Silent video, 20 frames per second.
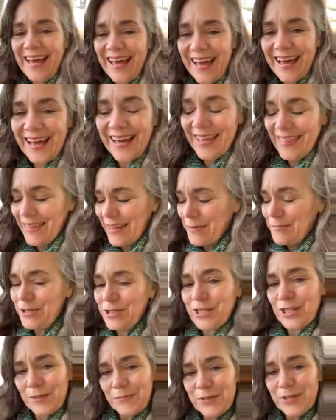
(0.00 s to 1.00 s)
I think I'm
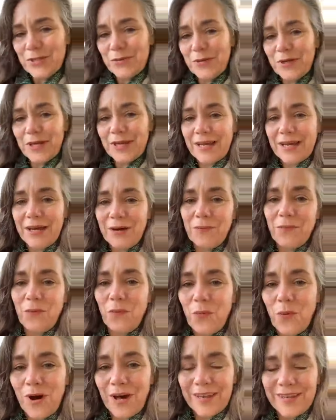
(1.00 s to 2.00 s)
just going to be doing
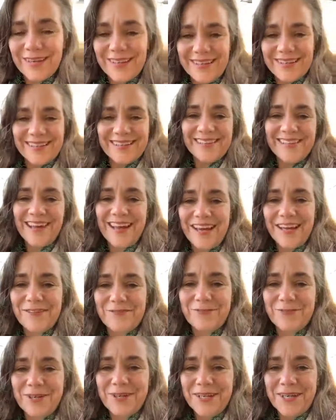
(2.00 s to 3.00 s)
one
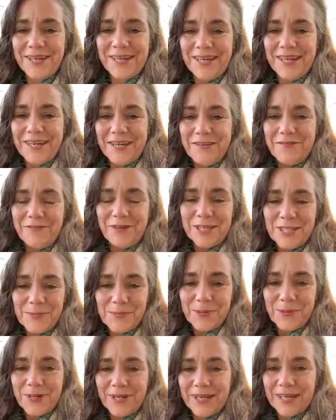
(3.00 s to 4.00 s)
live
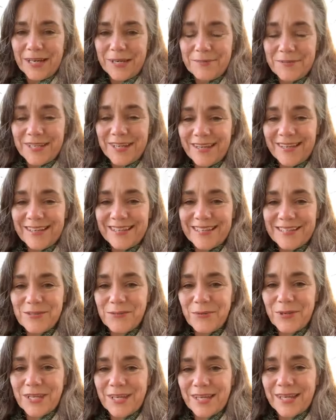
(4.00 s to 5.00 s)
Facebook update this
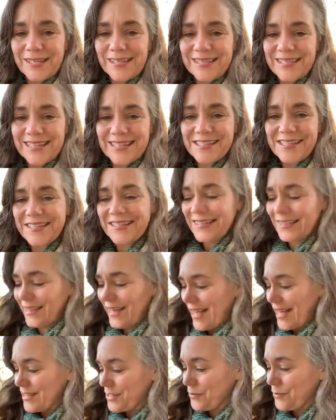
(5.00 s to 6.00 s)
weekend as I did
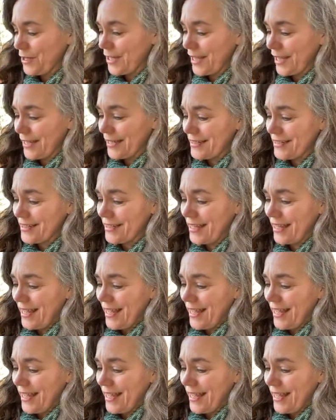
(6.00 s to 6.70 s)
last weekend.